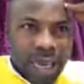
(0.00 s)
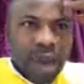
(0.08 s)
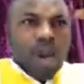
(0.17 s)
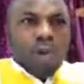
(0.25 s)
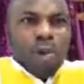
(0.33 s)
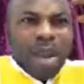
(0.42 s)

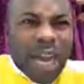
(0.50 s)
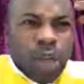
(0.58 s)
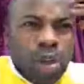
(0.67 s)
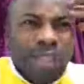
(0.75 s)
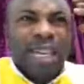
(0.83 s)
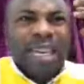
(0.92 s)
we are
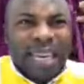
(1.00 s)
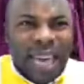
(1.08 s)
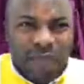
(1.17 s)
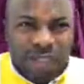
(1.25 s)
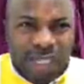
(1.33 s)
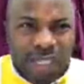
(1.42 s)
using
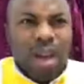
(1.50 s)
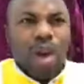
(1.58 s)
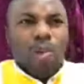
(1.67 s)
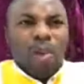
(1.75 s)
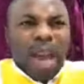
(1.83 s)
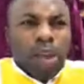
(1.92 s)
gifts,
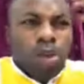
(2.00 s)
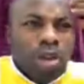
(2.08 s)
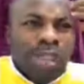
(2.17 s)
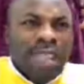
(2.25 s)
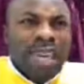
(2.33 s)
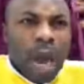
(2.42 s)
we are
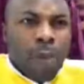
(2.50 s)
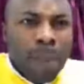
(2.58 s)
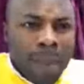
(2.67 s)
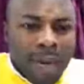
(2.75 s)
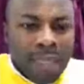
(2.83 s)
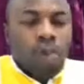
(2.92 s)
using our
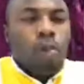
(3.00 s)
mind.